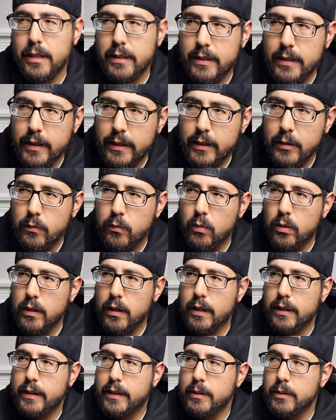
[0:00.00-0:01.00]
to think of what
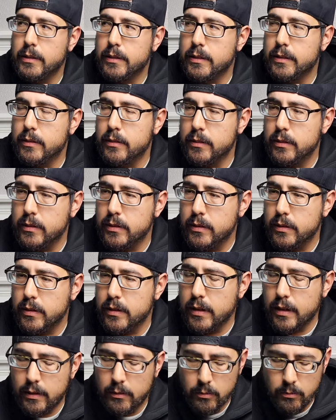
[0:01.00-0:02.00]
I can
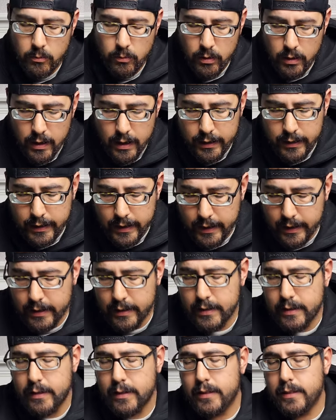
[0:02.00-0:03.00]
what I
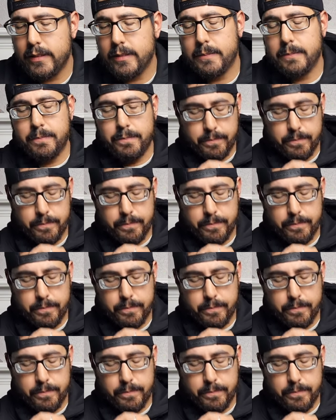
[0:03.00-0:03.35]
can uh,